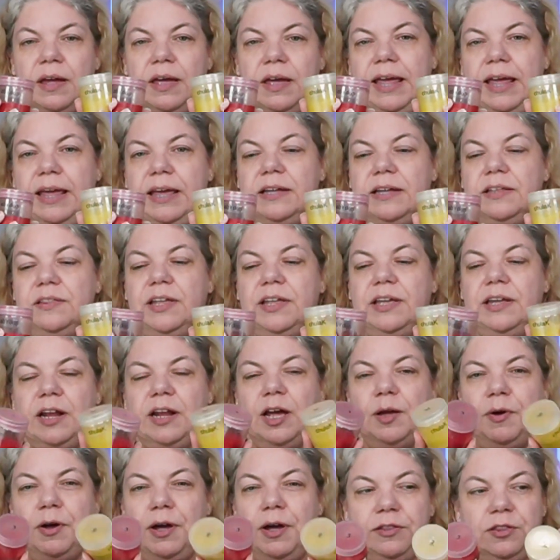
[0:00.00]
and then I
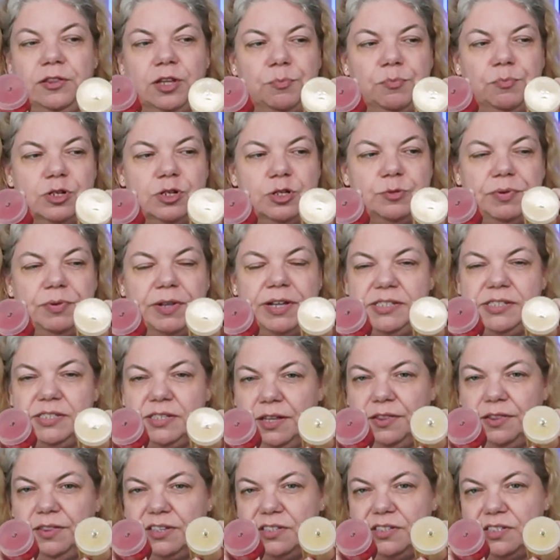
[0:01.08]
had numbers placed
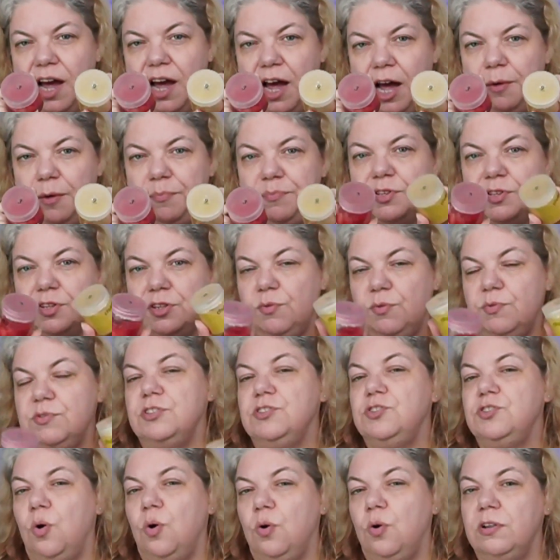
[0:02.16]
on the top, so there was a
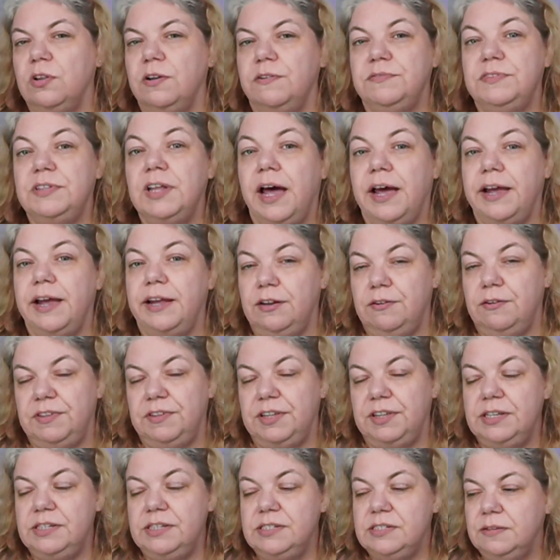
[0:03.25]
total of 9 of
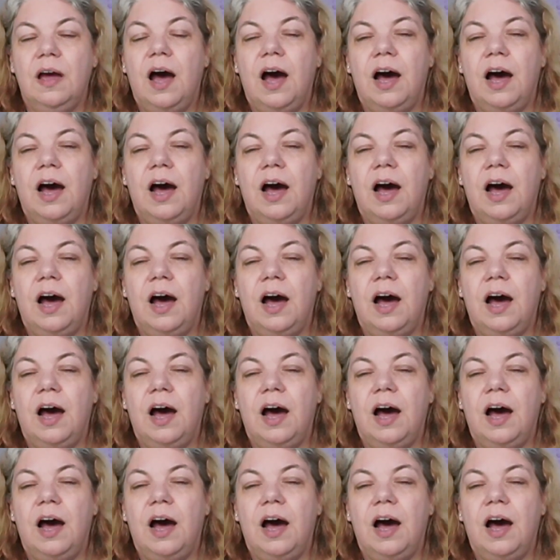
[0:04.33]
these.